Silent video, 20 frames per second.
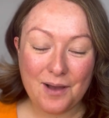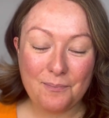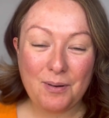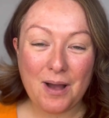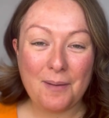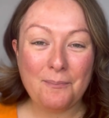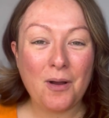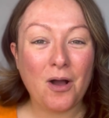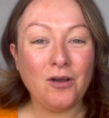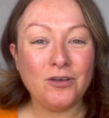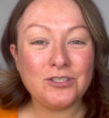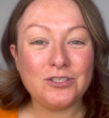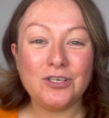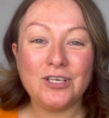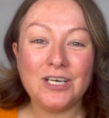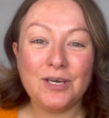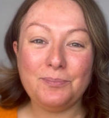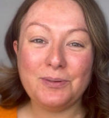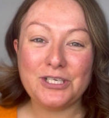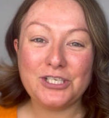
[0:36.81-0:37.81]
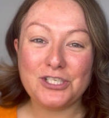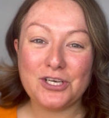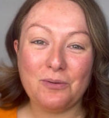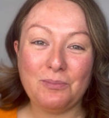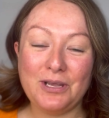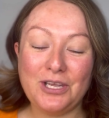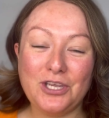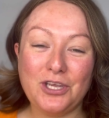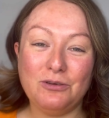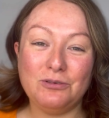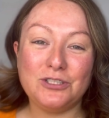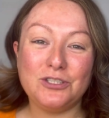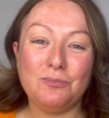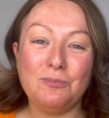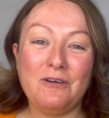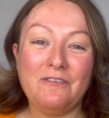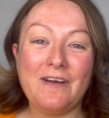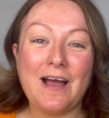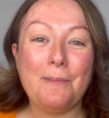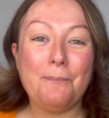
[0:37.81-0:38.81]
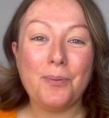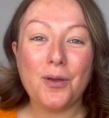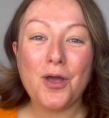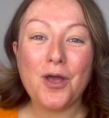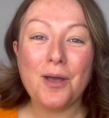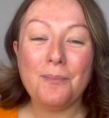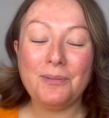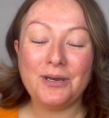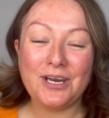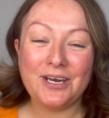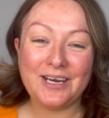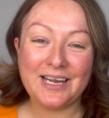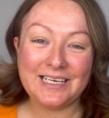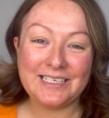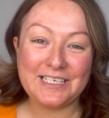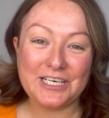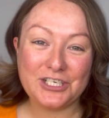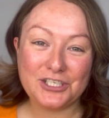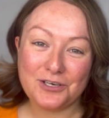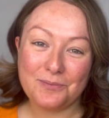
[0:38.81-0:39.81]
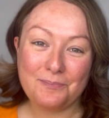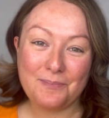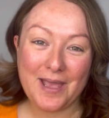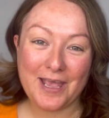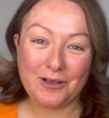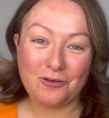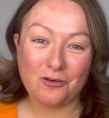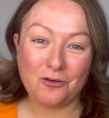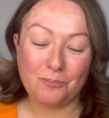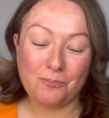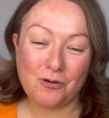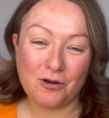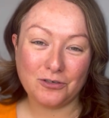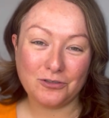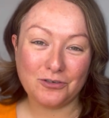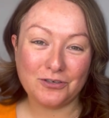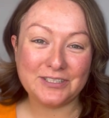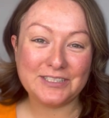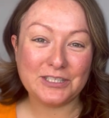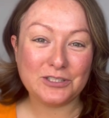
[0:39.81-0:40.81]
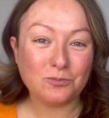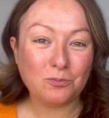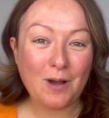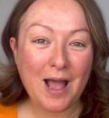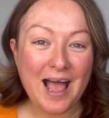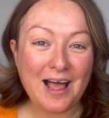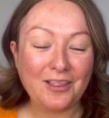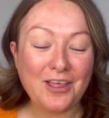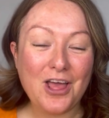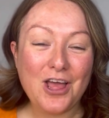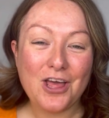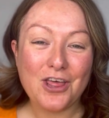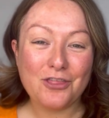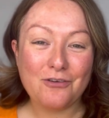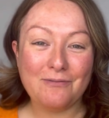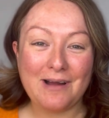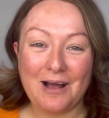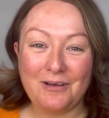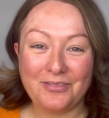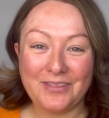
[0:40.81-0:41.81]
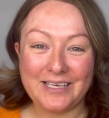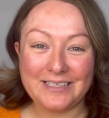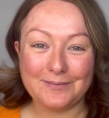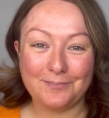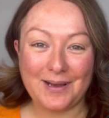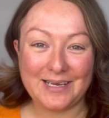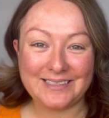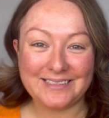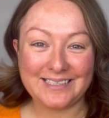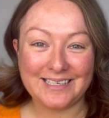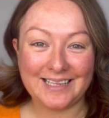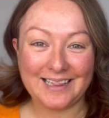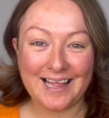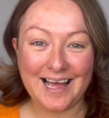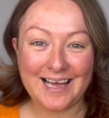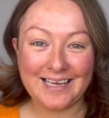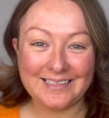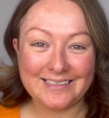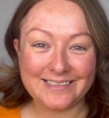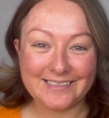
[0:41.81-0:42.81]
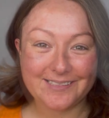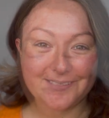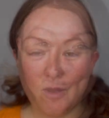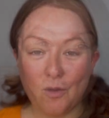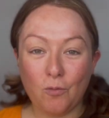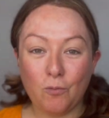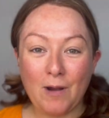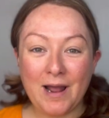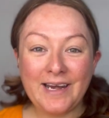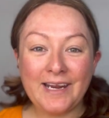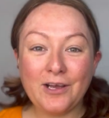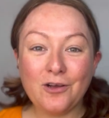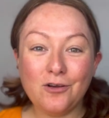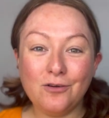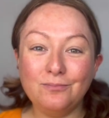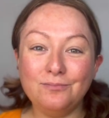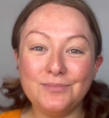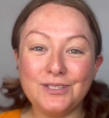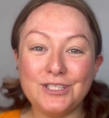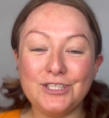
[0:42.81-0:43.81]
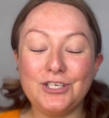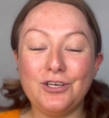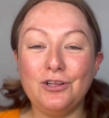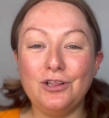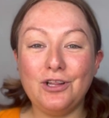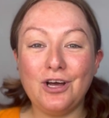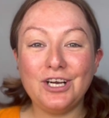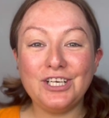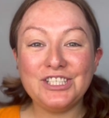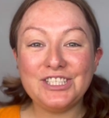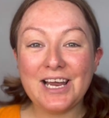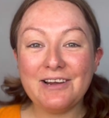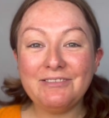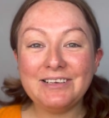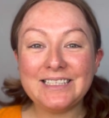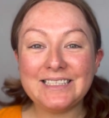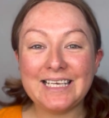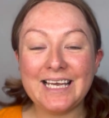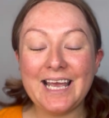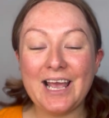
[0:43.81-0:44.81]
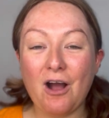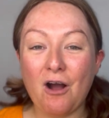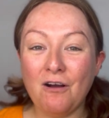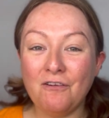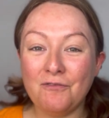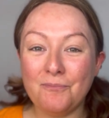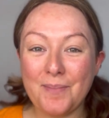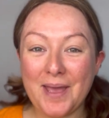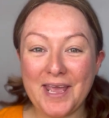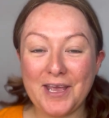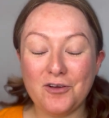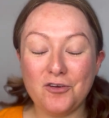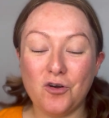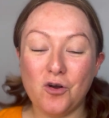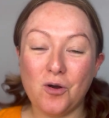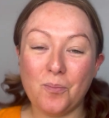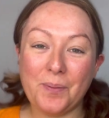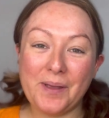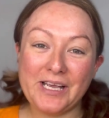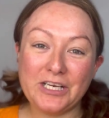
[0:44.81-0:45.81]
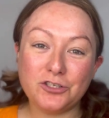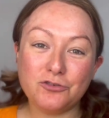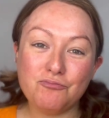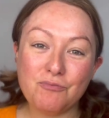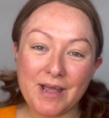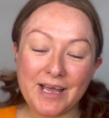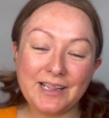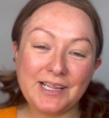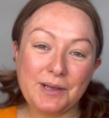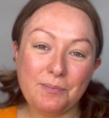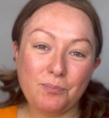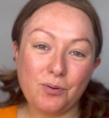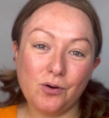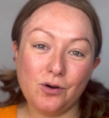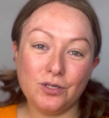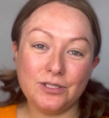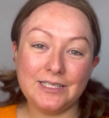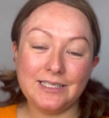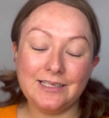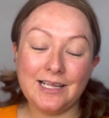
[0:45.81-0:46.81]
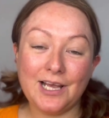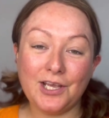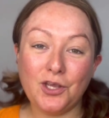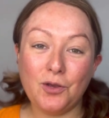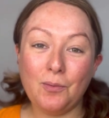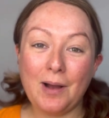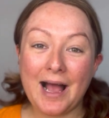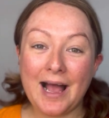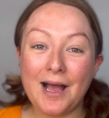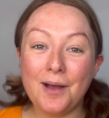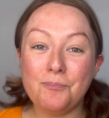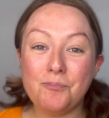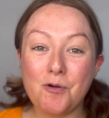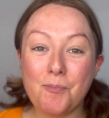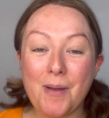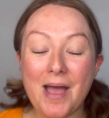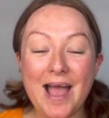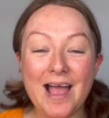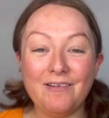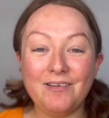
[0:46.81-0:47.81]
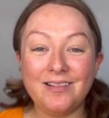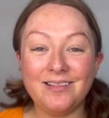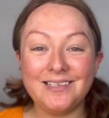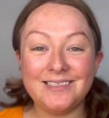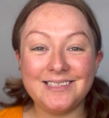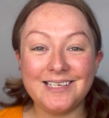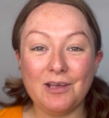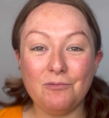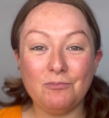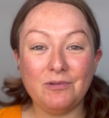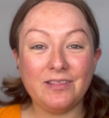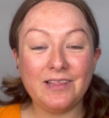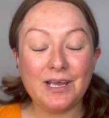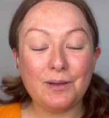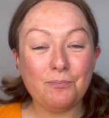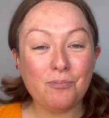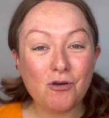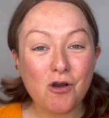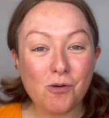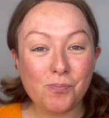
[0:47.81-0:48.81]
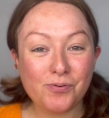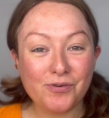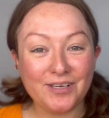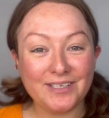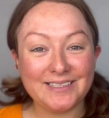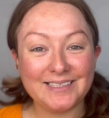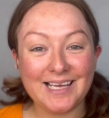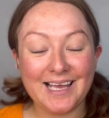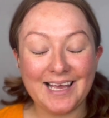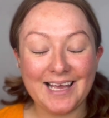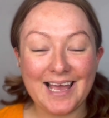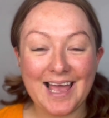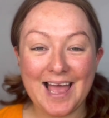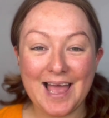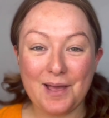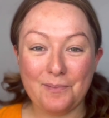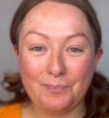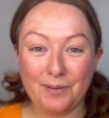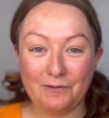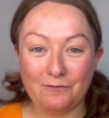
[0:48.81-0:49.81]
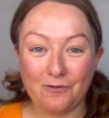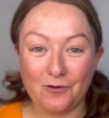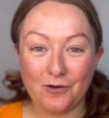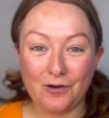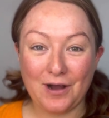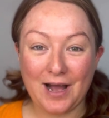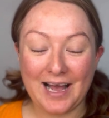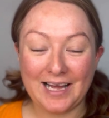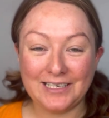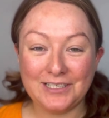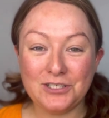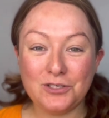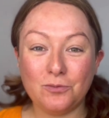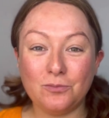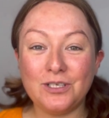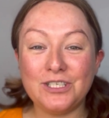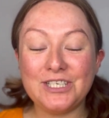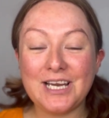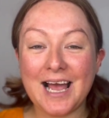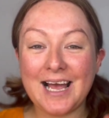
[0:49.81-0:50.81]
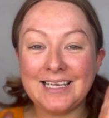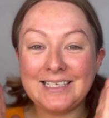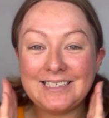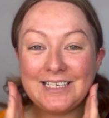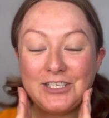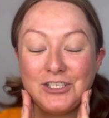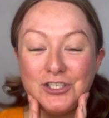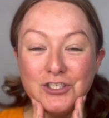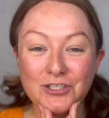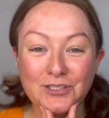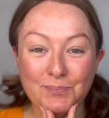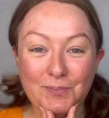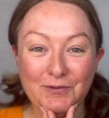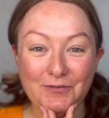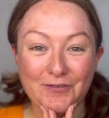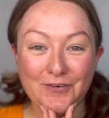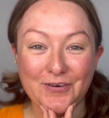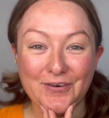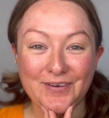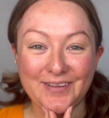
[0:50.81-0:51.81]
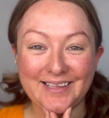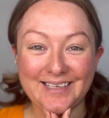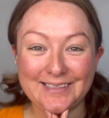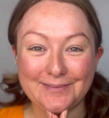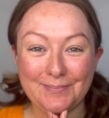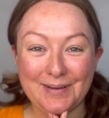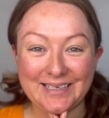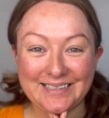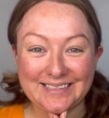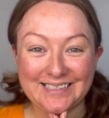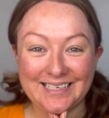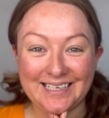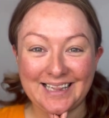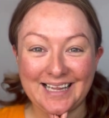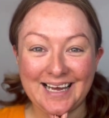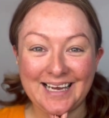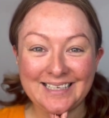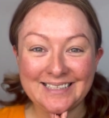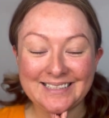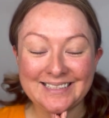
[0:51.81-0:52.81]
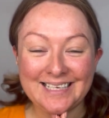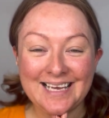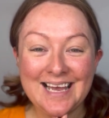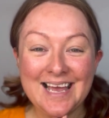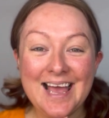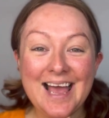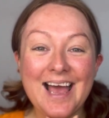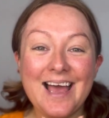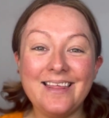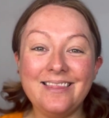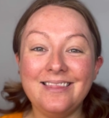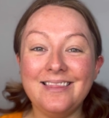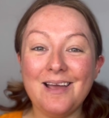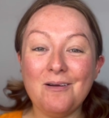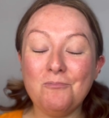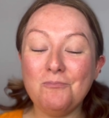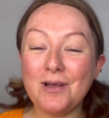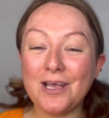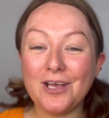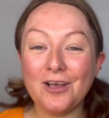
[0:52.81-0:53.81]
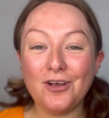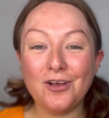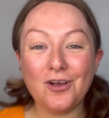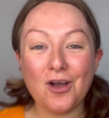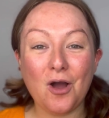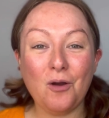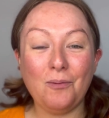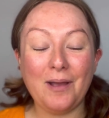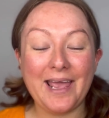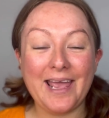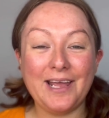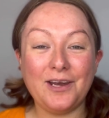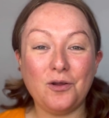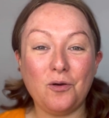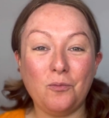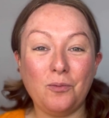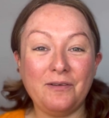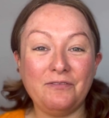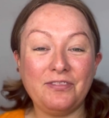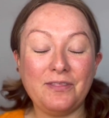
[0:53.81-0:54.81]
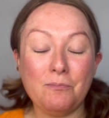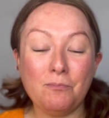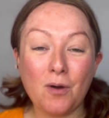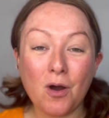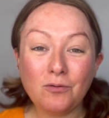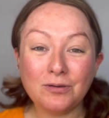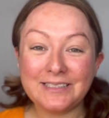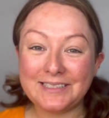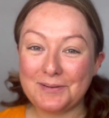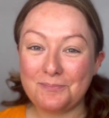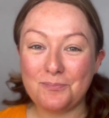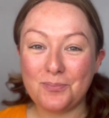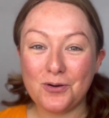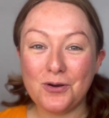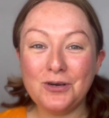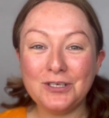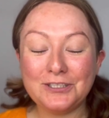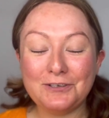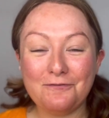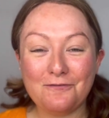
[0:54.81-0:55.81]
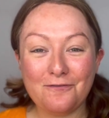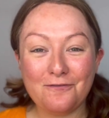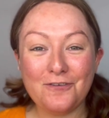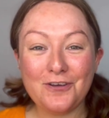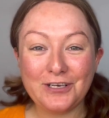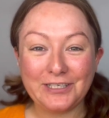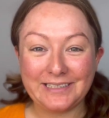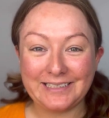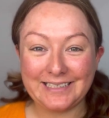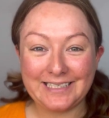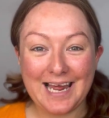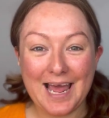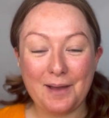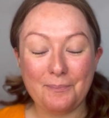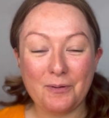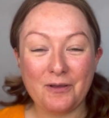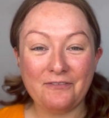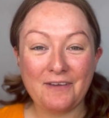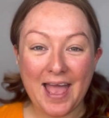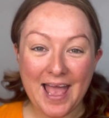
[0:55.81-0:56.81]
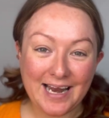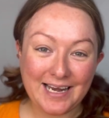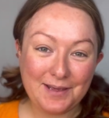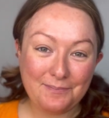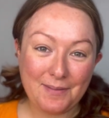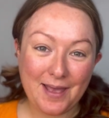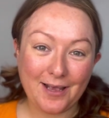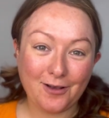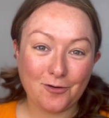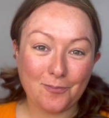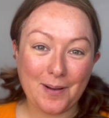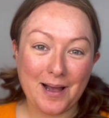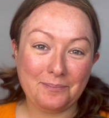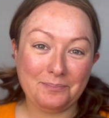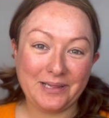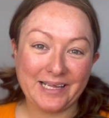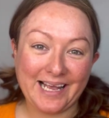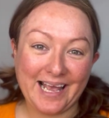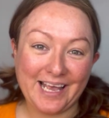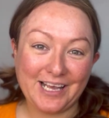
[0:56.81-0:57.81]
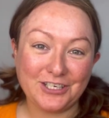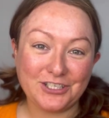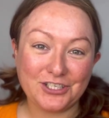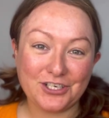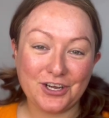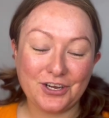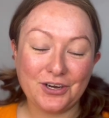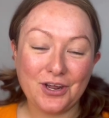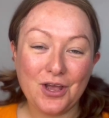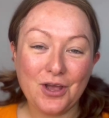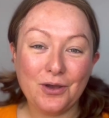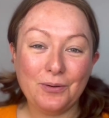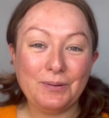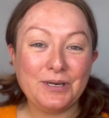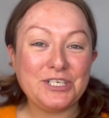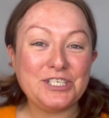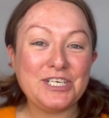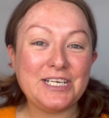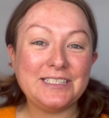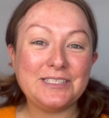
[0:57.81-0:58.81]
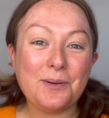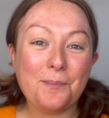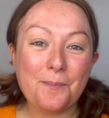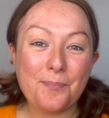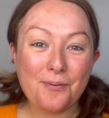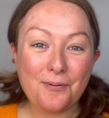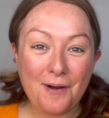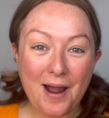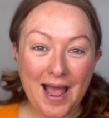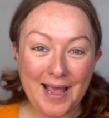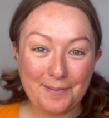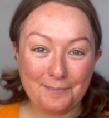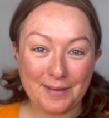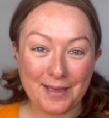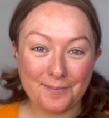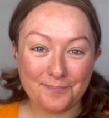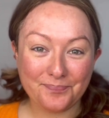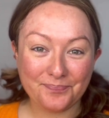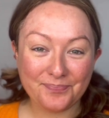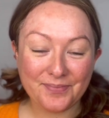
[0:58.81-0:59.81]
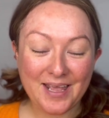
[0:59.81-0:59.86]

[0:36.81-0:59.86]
But I'm also going to be showing you some of our permanent edition makeup products as well throughout this masterclass. When it comes to longevity of makeup, it's really important that you are preparing the skin with the appropriate skincare beforehand, which I did just before this masterclass. And then we can go in with the most important first step of any makeup application, which is priming.